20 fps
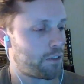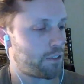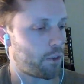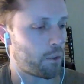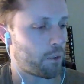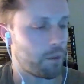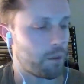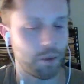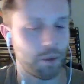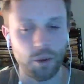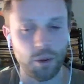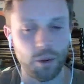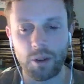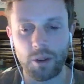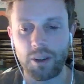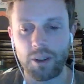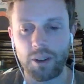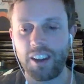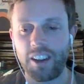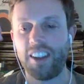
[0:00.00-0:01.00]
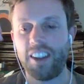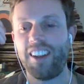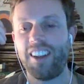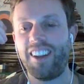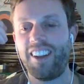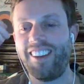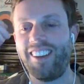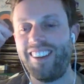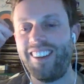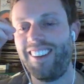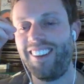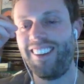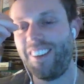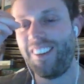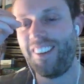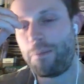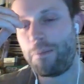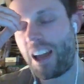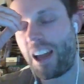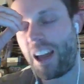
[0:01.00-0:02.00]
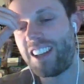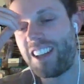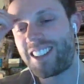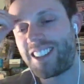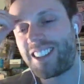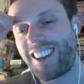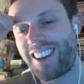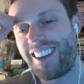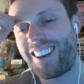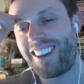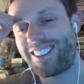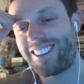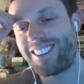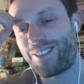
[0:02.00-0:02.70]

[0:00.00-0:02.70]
formidable pace, I